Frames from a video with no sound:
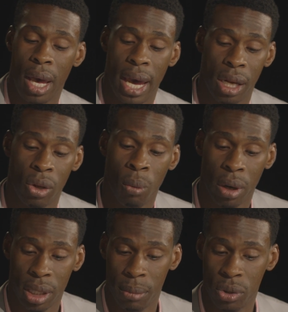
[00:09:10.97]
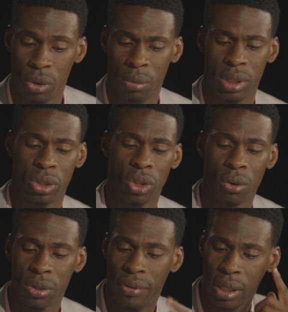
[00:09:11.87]
And then the work that I'm doing with the
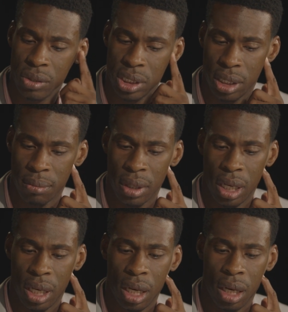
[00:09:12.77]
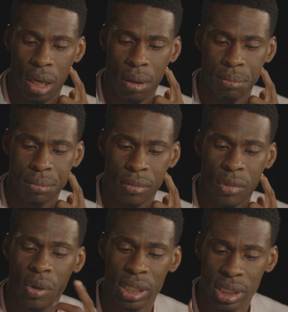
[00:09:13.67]
Soros Fellowship, um,
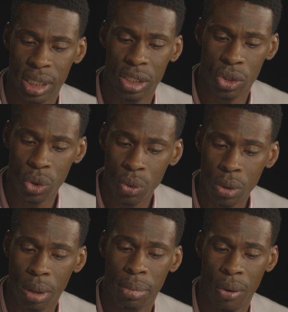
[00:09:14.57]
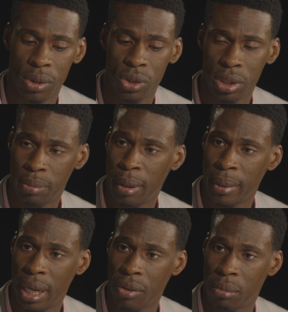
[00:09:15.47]
you know, as I said, there's two components usually to
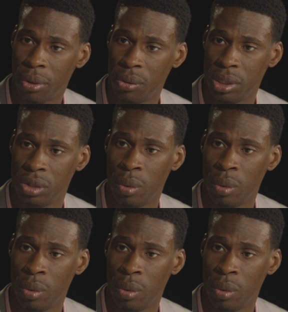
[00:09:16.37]
public health approaches.